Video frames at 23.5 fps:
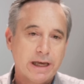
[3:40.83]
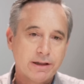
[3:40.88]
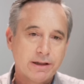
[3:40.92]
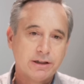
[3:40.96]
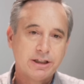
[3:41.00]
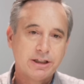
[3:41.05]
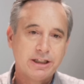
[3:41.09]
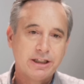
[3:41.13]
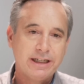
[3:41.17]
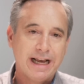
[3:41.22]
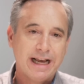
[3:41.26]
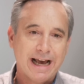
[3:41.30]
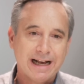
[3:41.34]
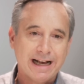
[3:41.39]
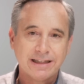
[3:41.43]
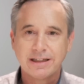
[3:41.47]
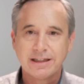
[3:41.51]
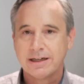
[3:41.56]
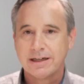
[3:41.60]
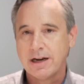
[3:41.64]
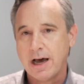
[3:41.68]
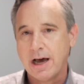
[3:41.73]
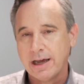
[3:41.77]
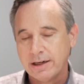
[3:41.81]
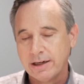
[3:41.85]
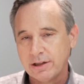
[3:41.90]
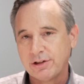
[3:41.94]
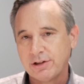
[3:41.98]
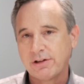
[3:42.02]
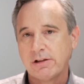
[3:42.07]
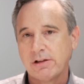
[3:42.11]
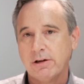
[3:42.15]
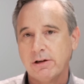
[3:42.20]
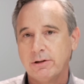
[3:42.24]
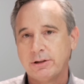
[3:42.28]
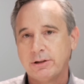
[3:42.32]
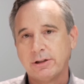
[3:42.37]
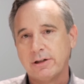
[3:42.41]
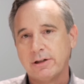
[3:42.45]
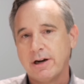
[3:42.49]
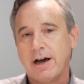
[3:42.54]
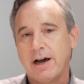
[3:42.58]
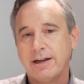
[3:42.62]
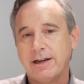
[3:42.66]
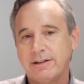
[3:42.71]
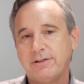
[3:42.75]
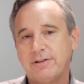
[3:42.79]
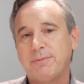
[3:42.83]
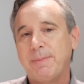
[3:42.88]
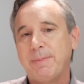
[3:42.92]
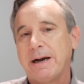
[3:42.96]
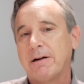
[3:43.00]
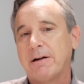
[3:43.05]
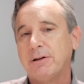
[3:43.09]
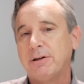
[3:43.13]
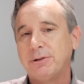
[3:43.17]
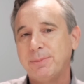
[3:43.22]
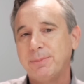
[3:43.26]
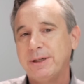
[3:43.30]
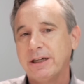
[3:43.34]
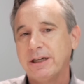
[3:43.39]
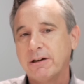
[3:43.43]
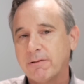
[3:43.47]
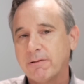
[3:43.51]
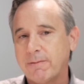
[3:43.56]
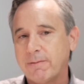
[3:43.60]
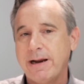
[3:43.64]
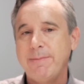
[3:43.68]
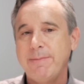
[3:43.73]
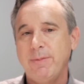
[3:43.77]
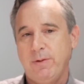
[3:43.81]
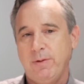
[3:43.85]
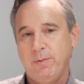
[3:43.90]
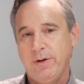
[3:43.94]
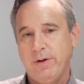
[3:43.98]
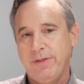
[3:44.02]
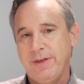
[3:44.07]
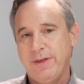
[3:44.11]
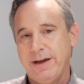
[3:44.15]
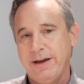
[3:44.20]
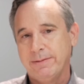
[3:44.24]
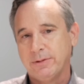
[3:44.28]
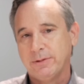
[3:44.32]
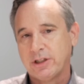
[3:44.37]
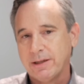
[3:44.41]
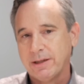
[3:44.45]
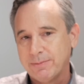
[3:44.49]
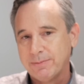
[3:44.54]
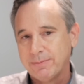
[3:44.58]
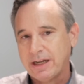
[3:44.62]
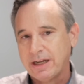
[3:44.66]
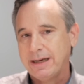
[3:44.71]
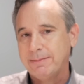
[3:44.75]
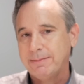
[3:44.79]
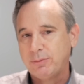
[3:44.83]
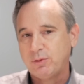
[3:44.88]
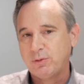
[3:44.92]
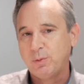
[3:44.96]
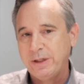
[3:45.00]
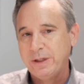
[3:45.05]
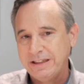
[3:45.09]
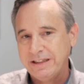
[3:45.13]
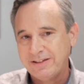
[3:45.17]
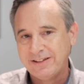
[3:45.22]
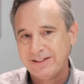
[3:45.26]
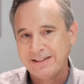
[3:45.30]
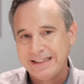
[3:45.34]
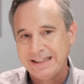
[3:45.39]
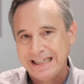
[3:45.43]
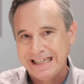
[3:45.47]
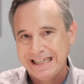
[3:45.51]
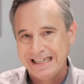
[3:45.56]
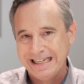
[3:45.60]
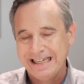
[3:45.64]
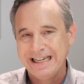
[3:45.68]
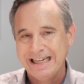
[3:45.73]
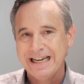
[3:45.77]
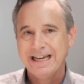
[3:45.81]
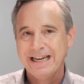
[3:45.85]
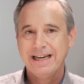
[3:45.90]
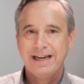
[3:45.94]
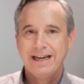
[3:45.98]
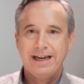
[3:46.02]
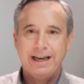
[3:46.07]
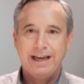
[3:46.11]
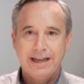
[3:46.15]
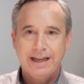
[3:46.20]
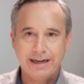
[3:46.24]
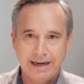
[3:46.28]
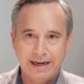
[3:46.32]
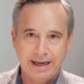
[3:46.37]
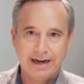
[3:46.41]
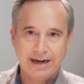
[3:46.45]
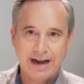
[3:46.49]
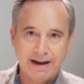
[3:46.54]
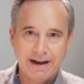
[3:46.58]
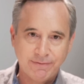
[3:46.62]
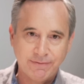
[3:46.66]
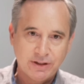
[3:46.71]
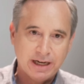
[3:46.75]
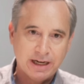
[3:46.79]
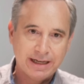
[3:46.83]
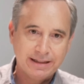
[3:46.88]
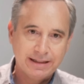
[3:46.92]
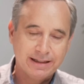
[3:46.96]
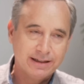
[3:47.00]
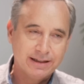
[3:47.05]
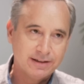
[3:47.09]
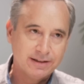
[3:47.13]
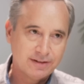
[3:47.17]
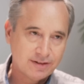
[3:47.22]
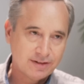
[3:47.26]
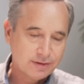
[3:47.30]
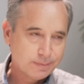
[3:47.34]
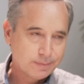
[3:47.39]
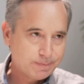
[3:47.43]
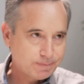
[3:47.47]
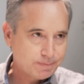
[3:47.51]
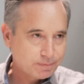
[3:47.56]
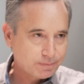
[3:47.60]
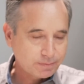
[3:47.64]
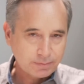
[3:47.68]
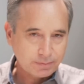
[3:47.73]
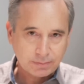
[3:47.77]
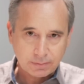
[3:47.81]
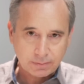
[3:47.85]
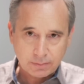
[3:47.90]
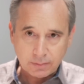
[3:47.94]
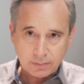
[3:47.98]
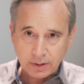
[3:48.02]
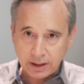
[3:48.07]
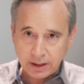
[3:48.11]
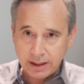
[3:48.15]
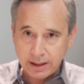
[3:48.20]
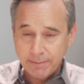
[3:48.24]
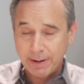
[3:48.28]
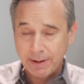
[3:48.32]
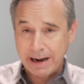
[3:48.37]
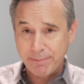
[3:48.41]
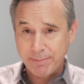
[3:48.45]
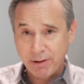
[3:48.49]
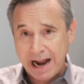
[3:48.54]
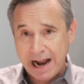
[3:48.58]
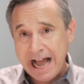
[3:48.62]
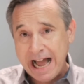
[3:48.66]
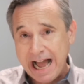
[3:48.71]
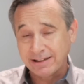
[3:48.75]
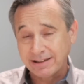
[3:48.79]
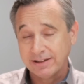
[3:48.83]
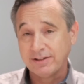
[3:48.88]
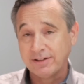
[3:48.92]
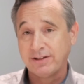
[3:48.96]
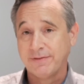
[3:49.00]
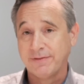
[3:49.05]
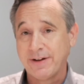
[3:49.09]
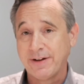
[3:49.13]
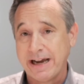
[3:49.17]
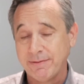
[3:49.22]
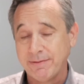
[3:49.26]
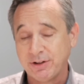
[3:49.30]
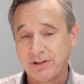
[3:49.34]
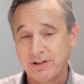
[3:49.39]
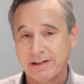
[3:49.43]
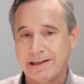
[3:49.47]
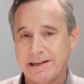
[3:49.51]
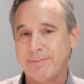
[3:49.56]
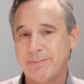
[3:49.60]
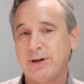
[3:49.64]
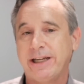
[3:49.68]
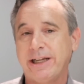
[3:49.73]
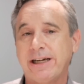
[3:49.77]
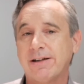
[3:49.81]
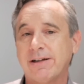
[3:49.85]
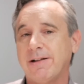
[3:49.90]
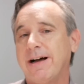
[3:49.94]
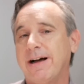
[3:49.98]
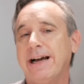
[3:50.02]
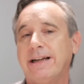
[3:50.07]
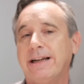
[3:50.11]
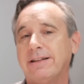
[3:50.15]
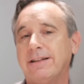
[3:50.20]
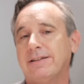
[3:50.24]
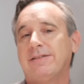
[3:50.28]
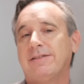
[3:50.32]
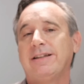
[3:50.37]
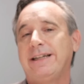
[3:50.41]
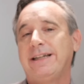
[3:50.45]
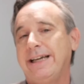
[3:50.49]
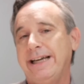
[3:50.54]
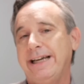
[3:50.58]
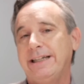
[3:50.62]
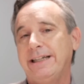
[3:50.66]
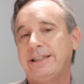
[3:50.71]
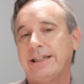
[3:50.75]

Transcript: whether she has a non-disclosure, non-disparagement agreement with them. Sometimes we see, and I've done this in my practice, if I have a celebrity client that's